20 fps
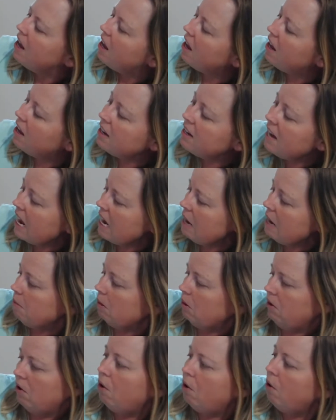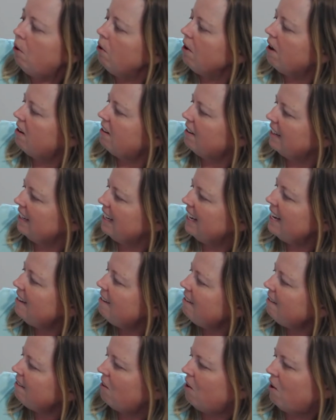Unable to hold on
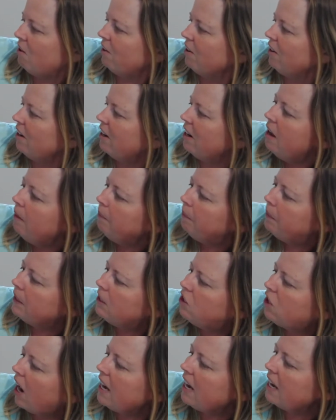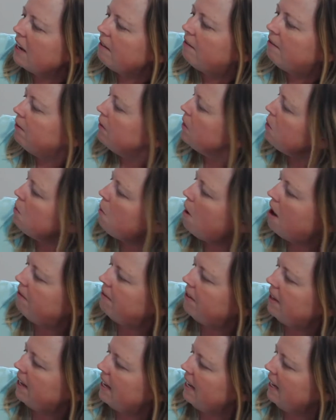any longer, the giant flew
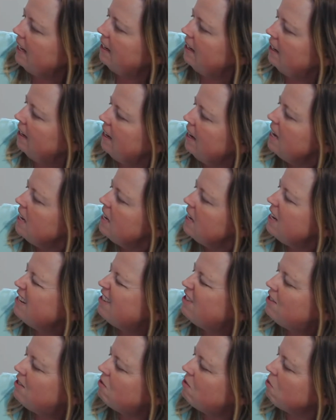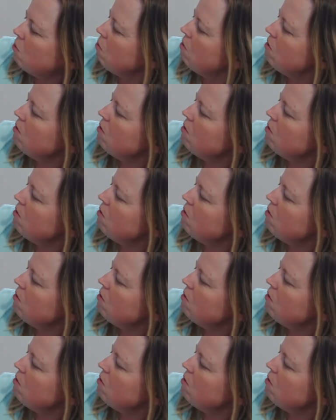off the end. He soared